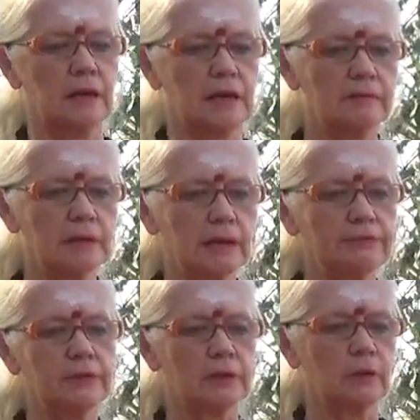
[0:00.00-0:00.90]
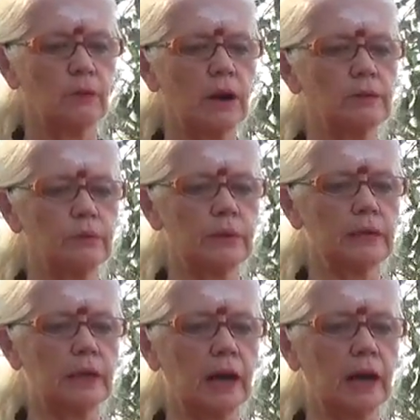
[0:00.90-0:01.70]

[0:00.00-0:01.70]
Even after 1 week,